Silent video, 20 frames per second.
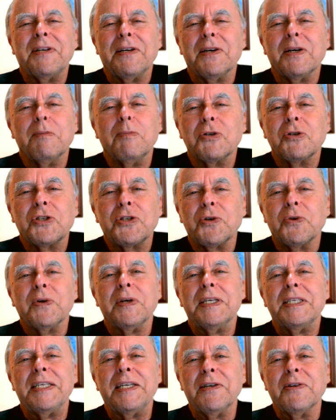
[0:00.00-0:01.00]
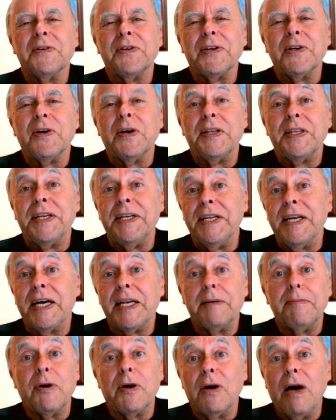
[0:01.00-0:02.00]
terrible stories here or there on the
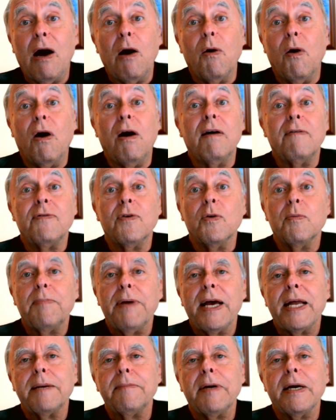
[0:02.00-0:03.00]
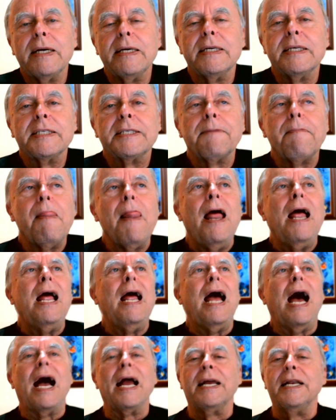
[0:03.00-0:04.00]
net about how awful Panama is.
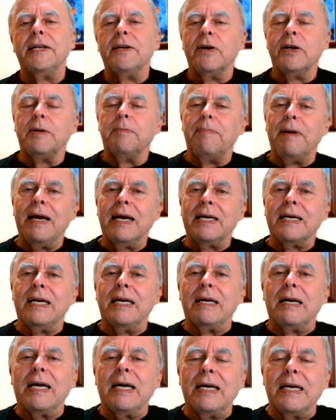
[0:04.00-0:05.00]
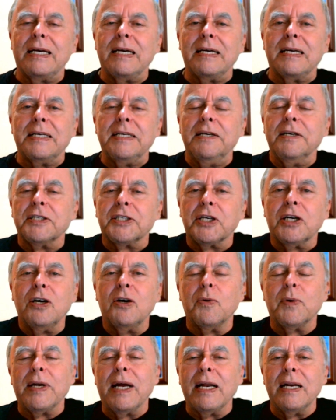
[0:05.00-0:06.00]
I can tell you, back years
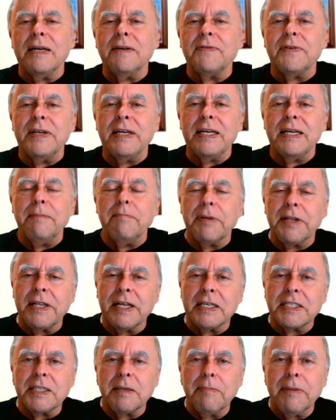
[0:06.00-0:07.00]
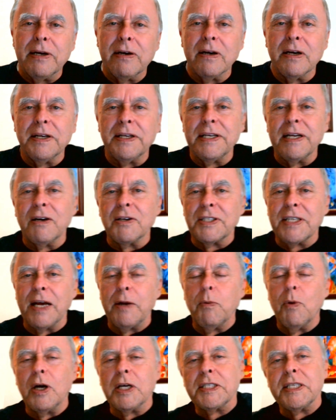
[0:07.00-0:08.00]
ago when I lived in Bethesda, Maryland,
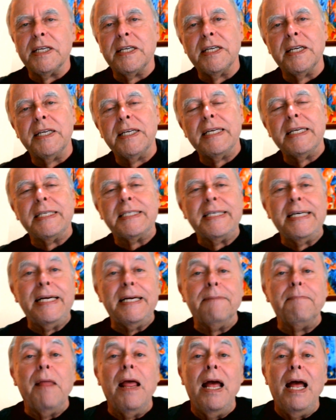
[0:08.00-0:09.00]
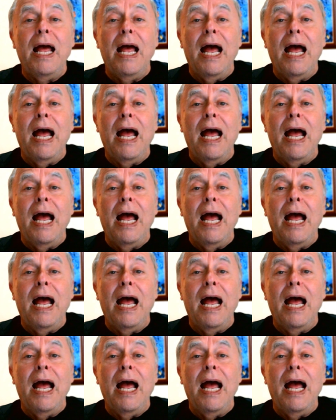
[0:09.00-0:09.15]
outside Washington, D.C.,